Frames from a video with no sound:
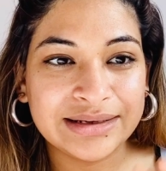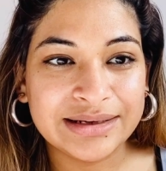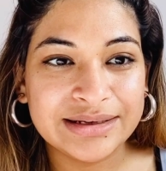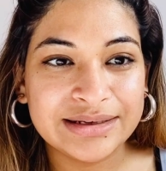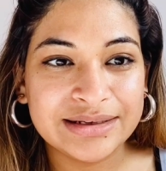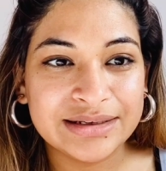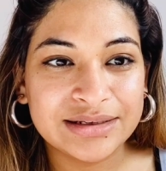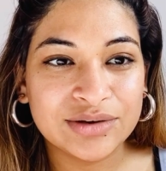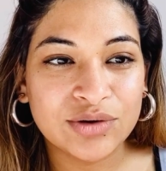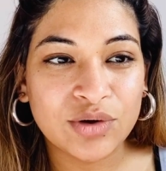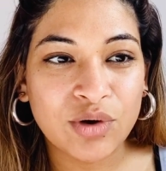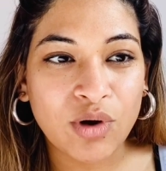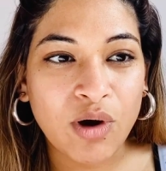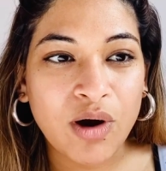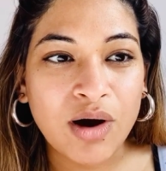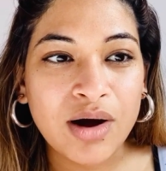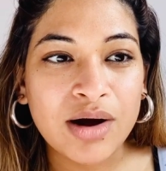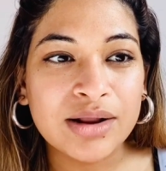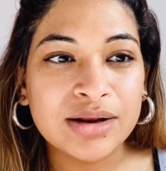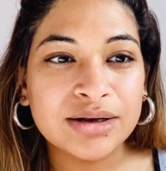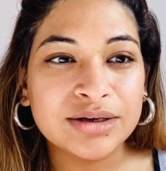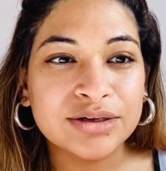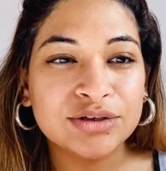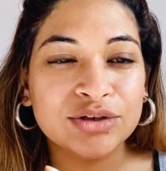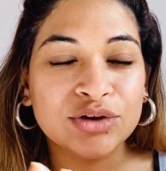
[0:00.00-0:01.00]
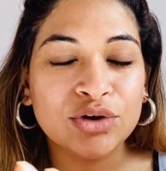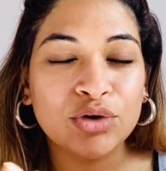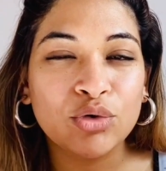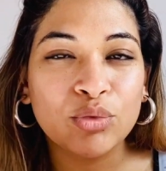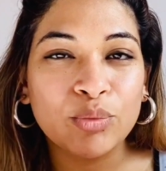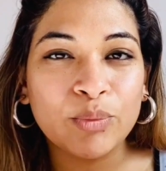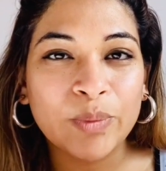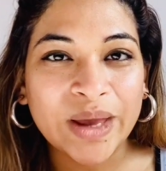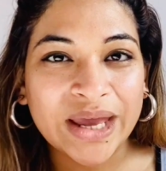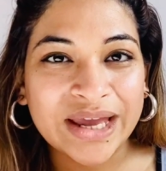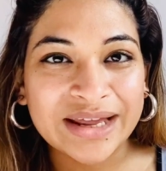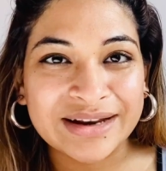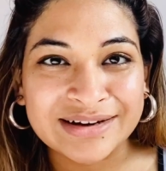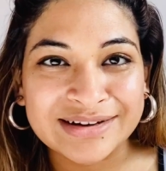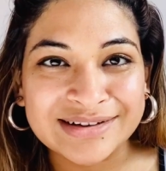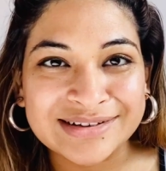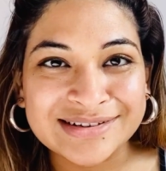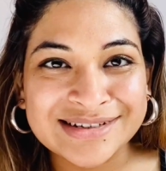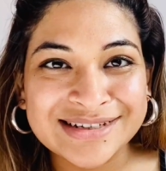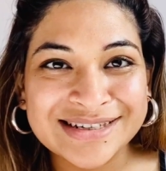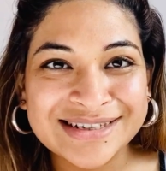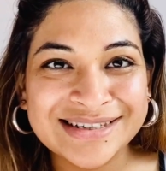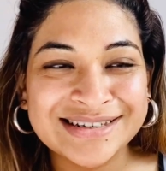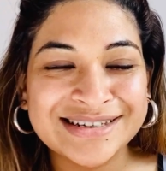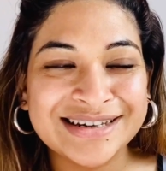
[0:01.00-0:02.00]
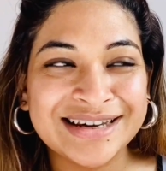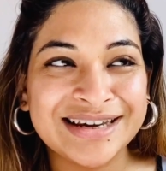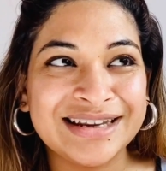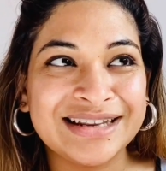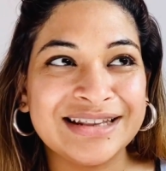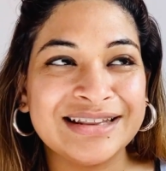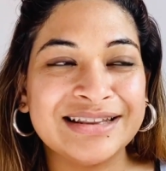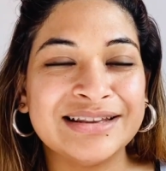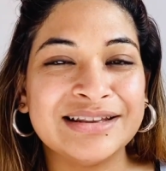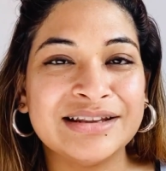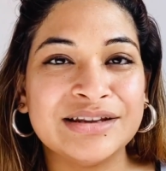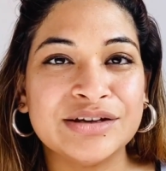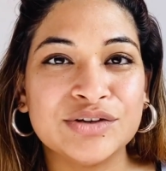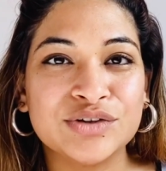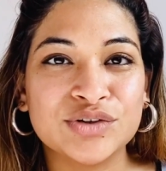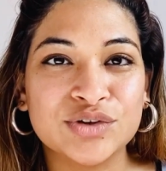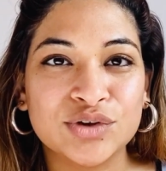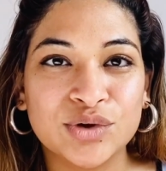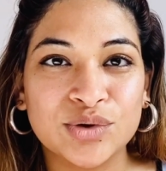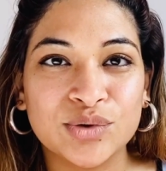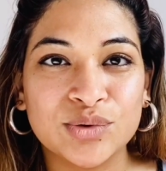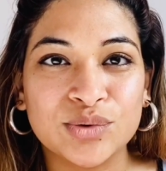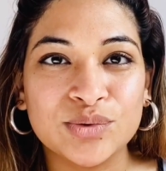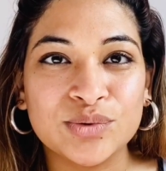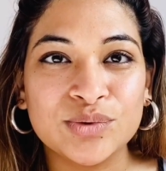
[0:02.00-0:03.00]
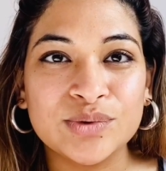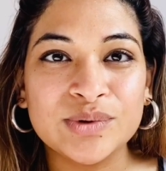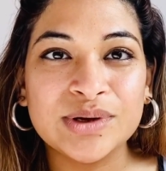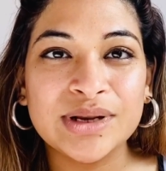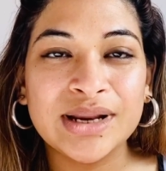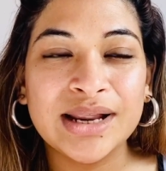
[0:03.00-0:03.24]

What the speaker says: called your parents in the school,